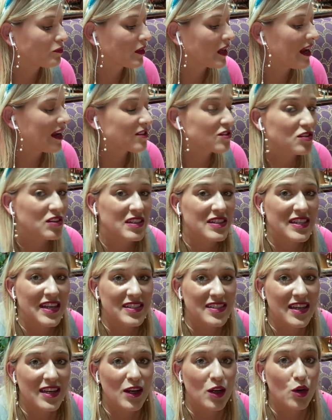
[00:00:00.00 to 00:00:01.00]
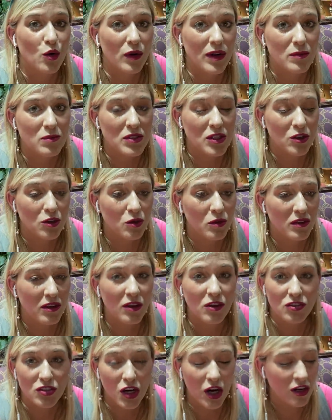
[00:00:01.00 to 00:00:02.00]
excellent. It tastes like a creamsicle with a
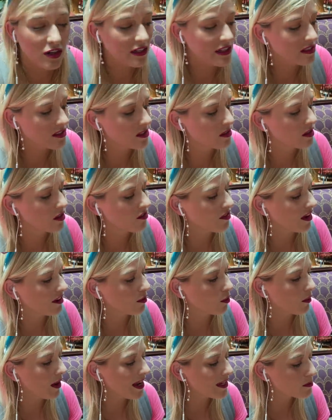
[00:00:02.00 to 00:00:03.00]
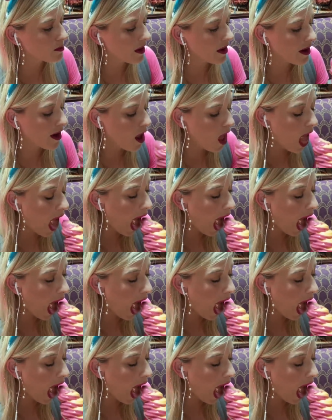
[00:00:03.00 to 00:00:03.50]
little tartness. And then you've got the raspberry.